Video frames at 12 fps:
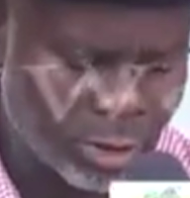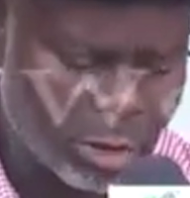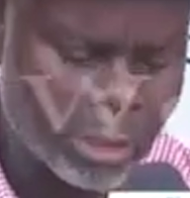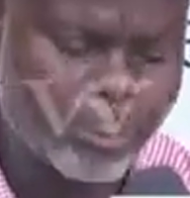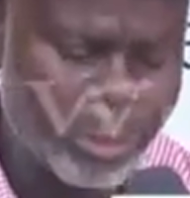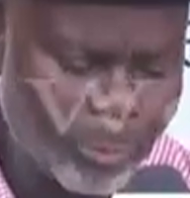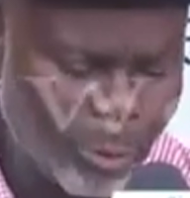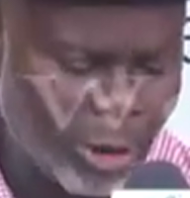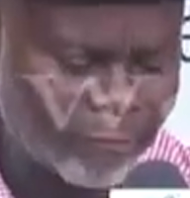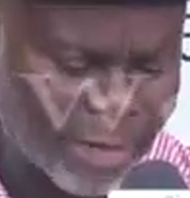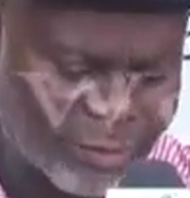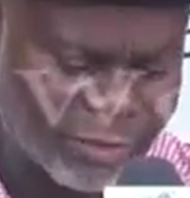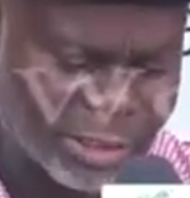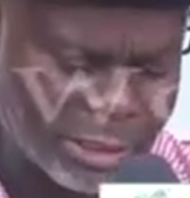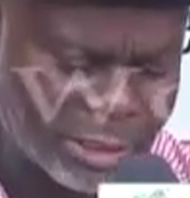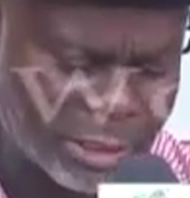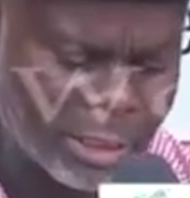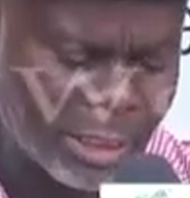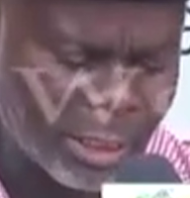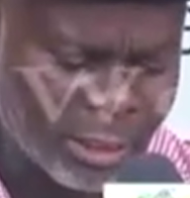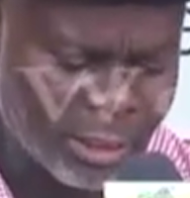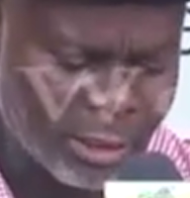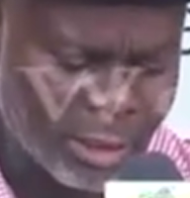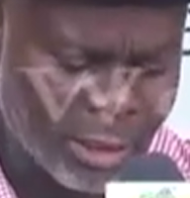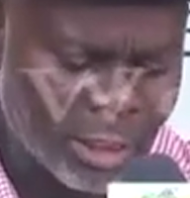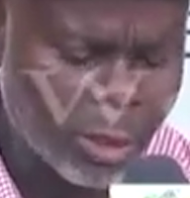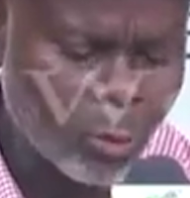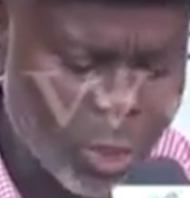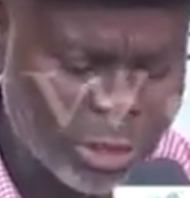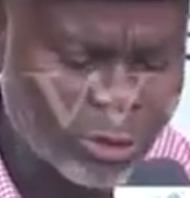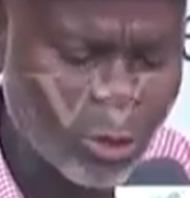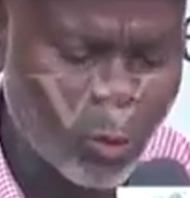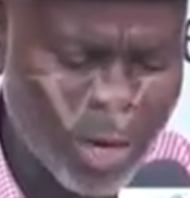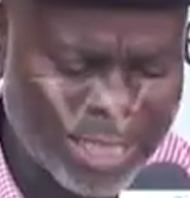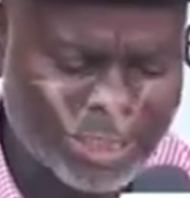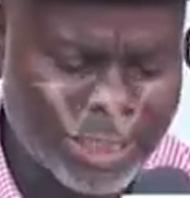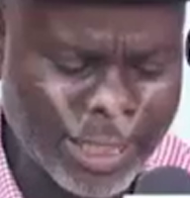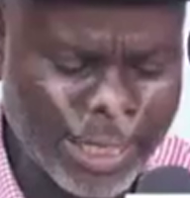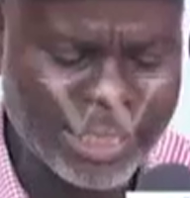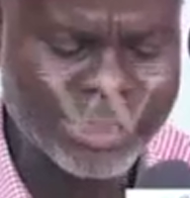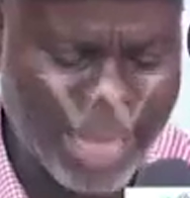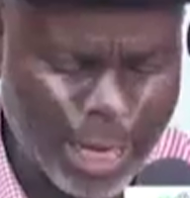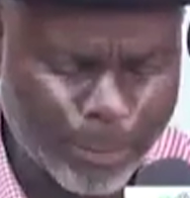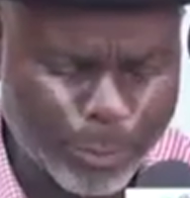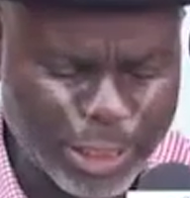The people of FCT wish to once again thank